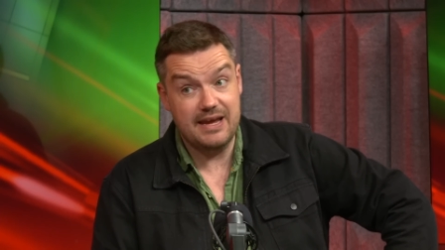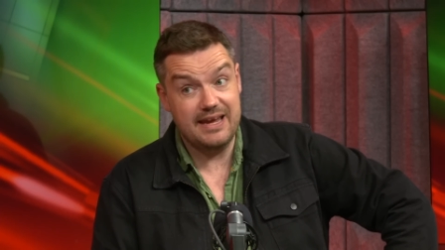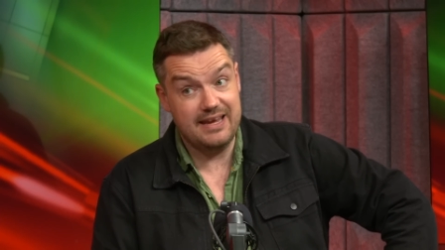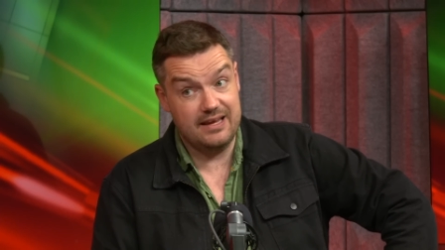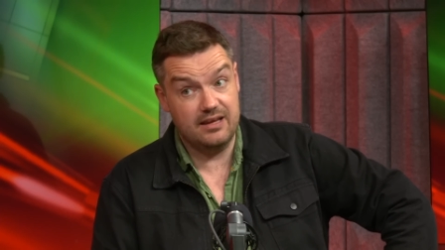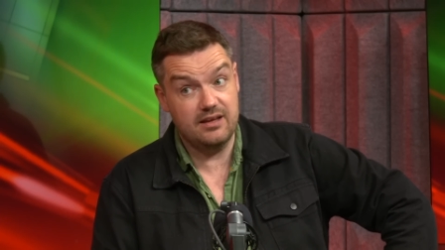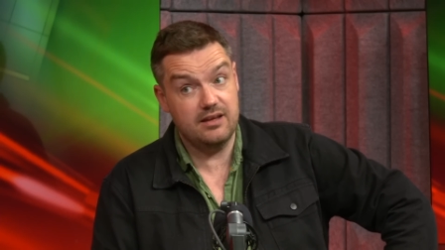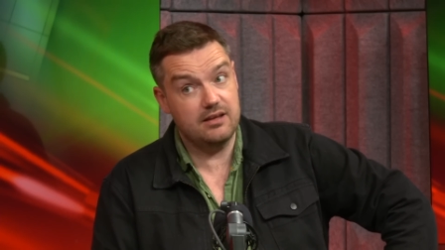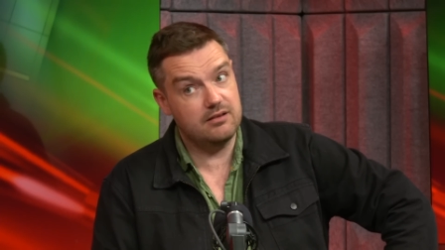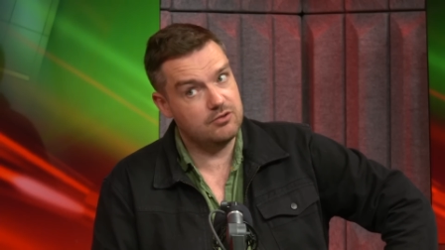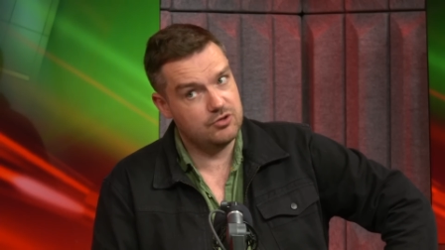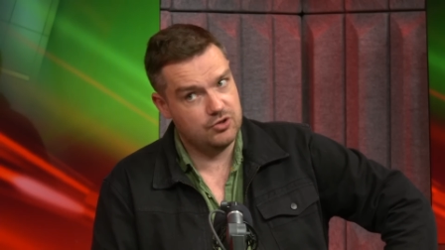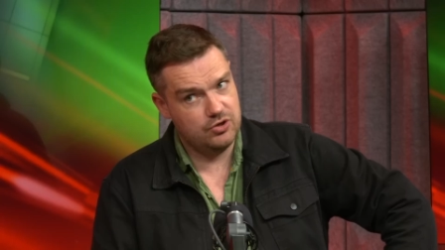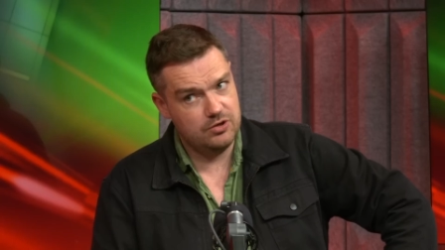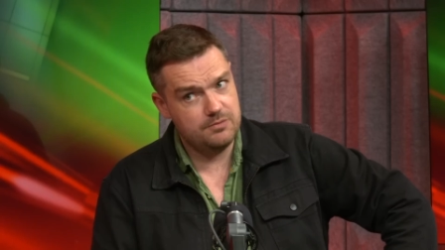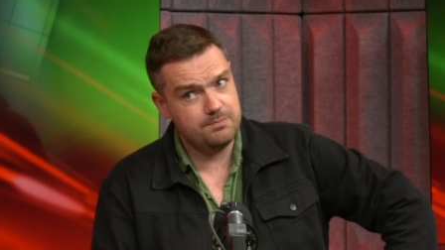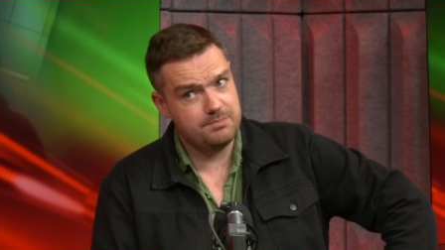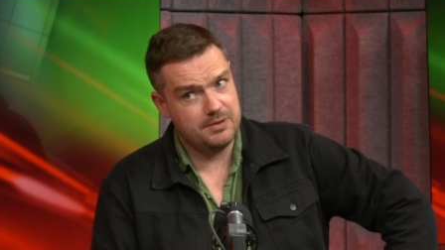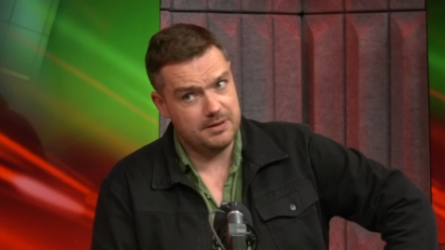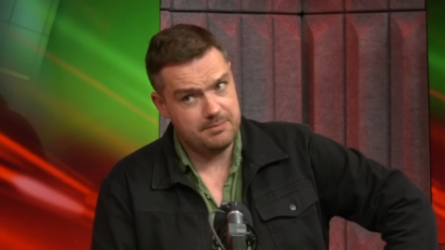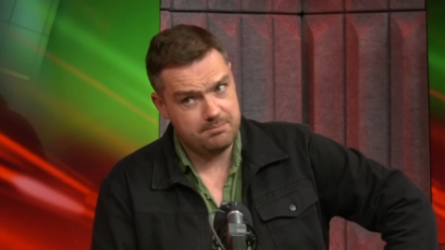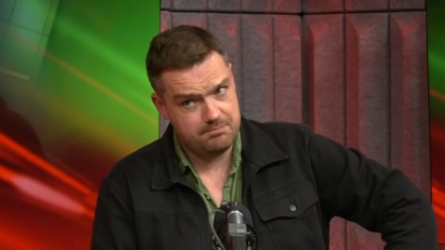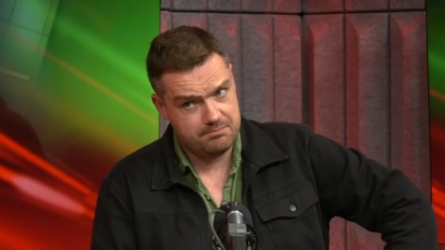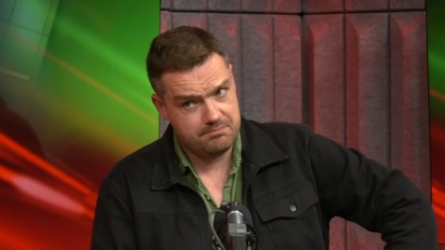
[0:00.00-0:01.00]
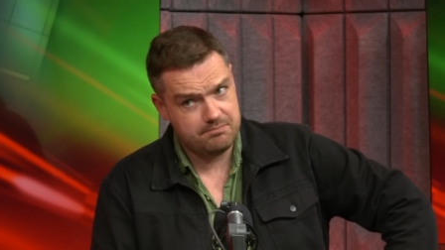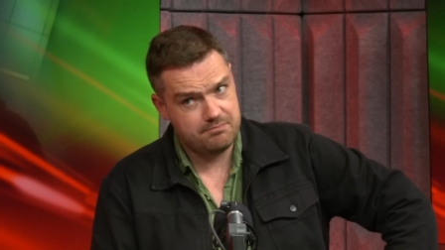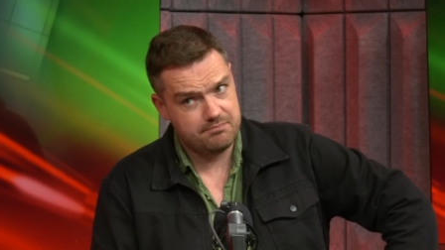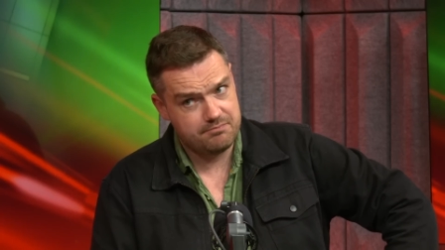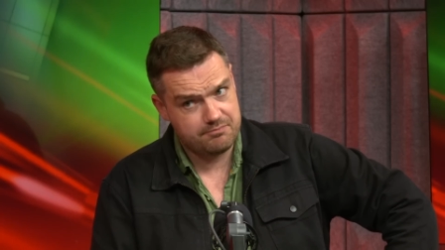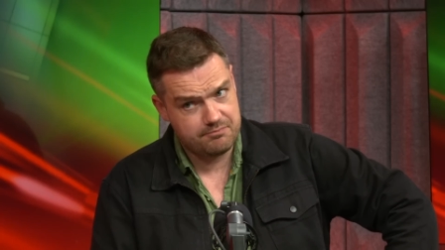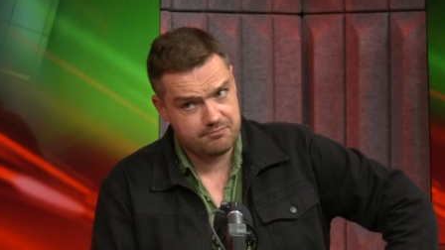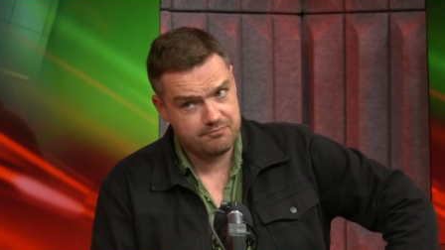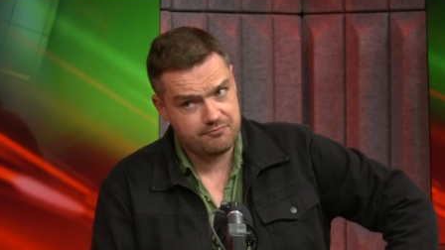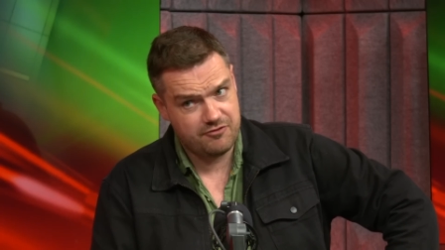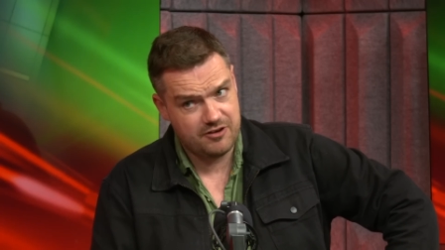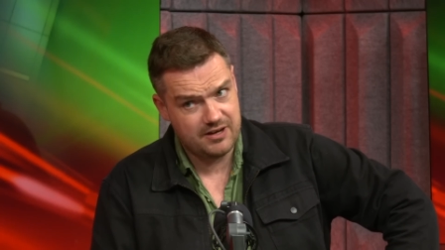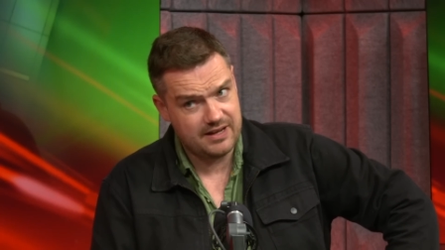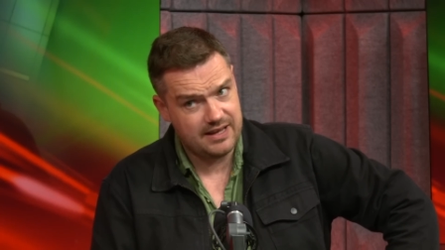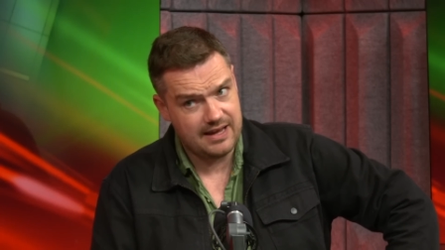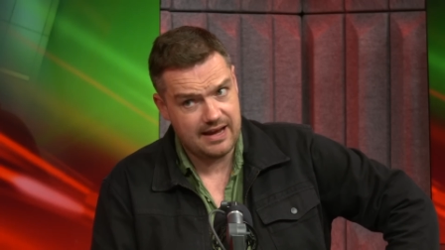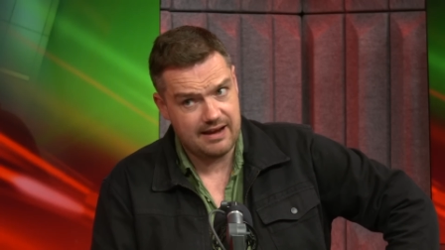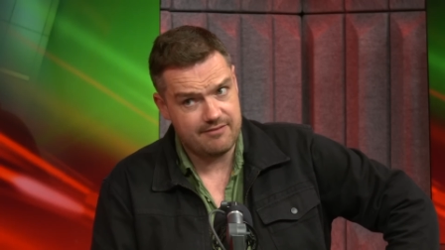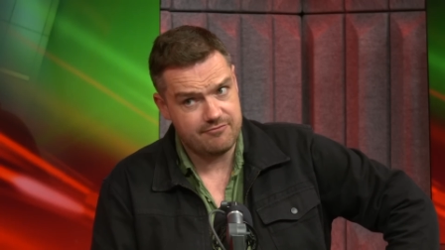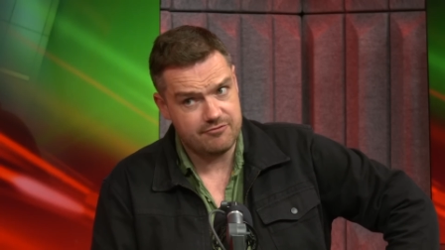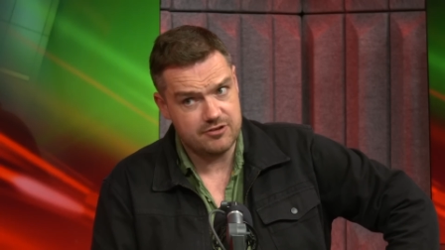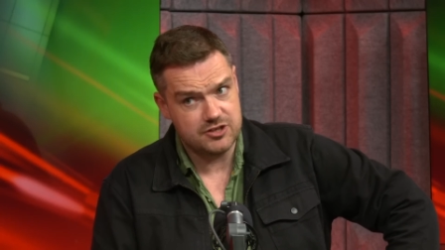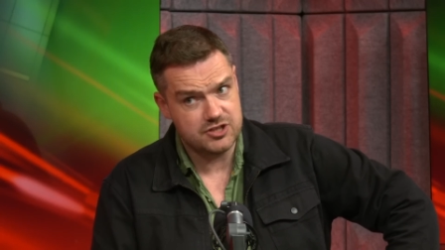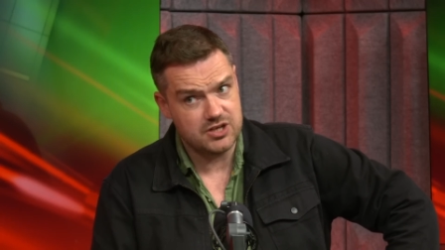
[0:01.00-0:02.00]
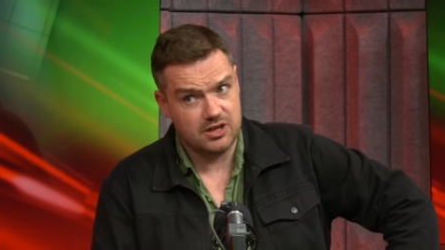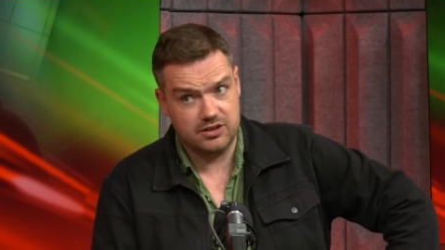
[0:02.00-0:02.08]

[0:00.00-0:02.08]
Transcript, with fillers: It could be pretty average.